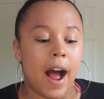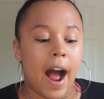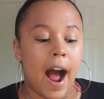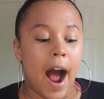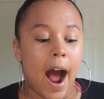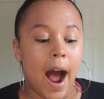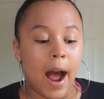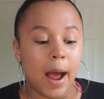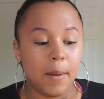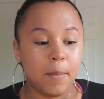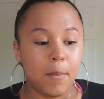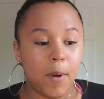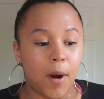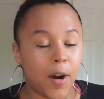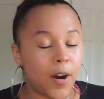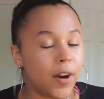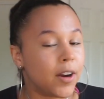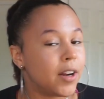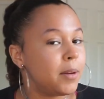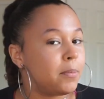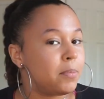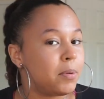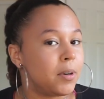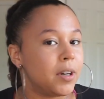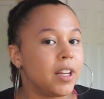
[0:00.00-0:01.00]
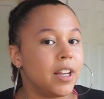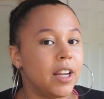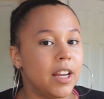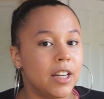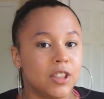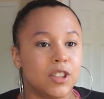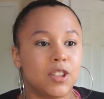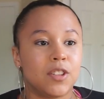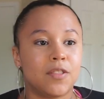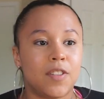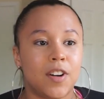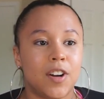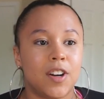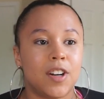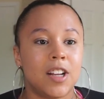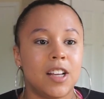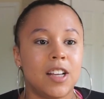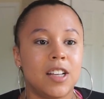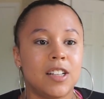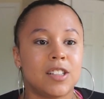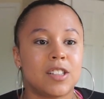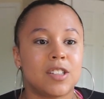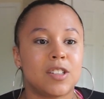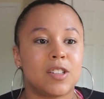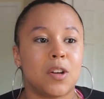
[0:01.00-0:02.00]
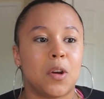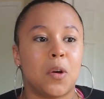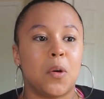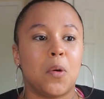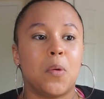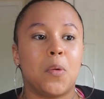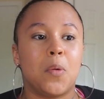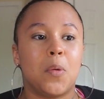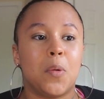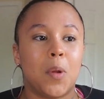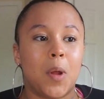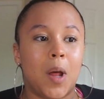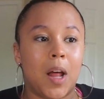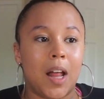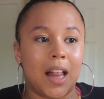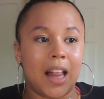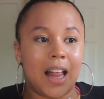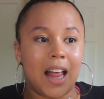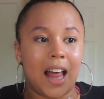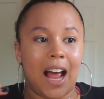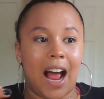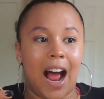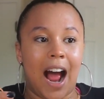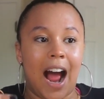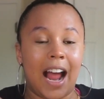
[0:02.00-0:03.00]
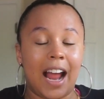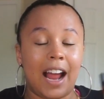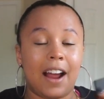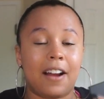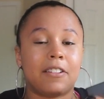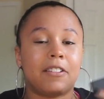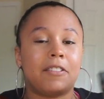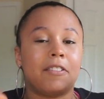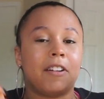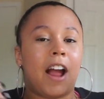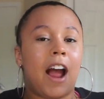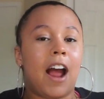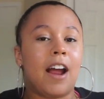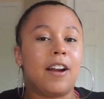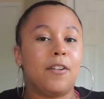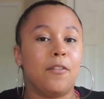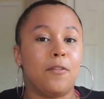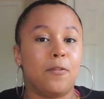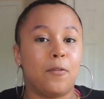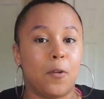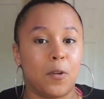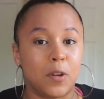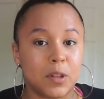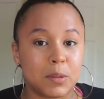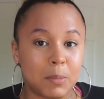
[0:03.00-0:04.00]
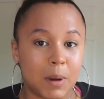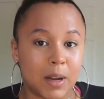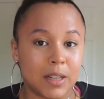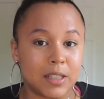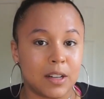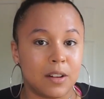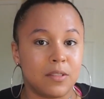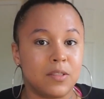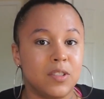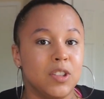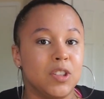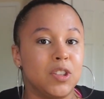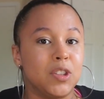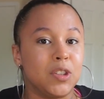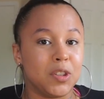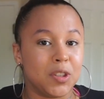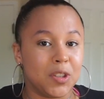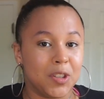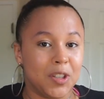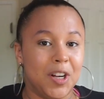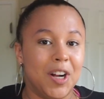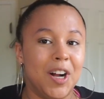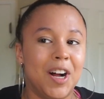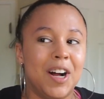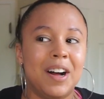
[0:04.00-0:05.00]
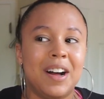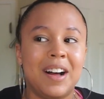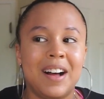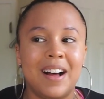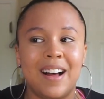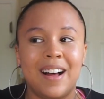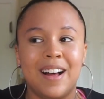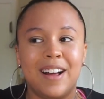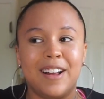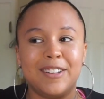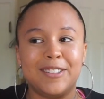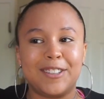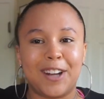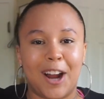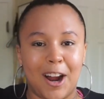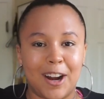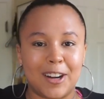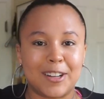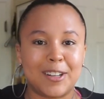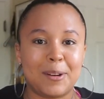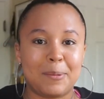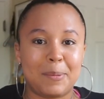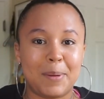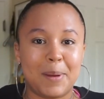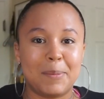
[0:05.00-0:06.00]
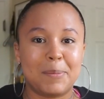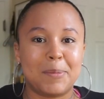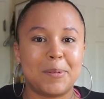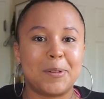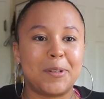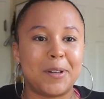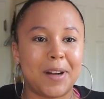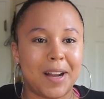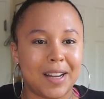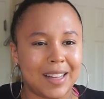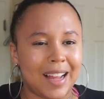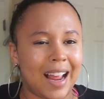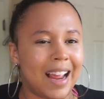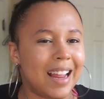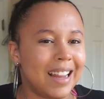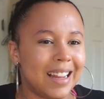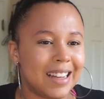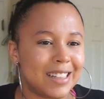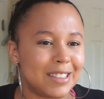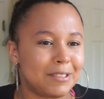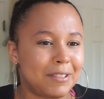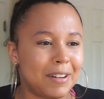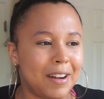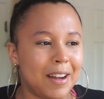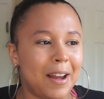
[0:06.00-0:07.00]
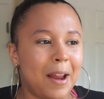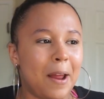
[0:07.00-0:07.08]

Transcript: I'm already pretty introverted, so I have to kind of force myself to still talk to people, I guess, right